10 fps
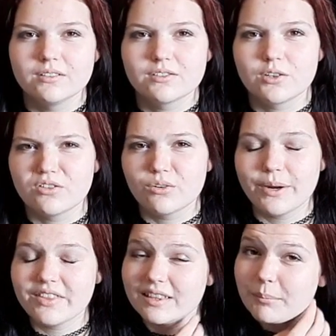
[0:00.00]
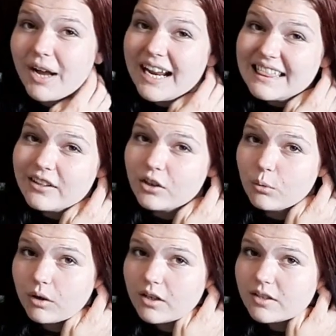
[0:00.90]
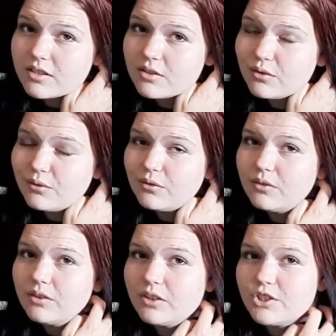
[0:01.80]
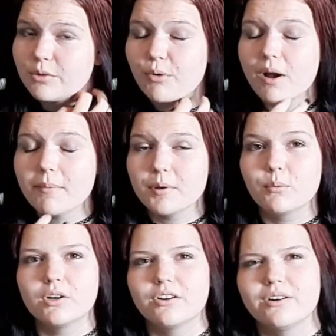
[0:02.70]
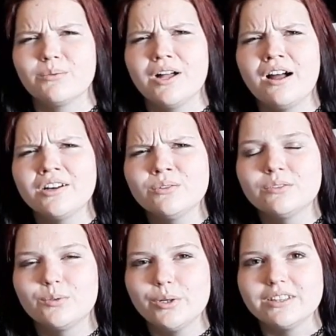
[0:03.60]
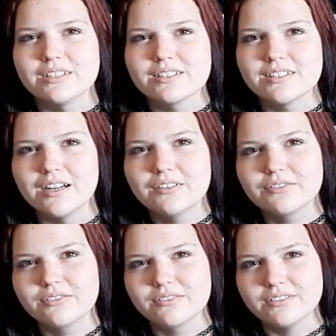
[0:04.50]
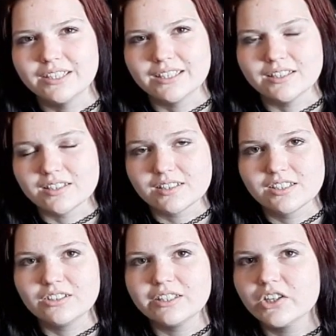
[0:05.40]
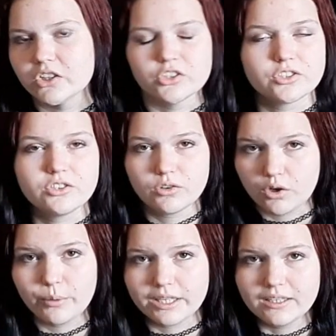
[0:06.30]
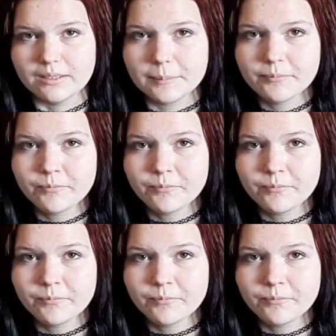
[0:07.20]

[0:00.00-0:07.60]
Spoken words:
So the way that the pine litter works, because you're probably wondering, well, how do you avoid this stuff? Like, it's still litter, they're still going in it.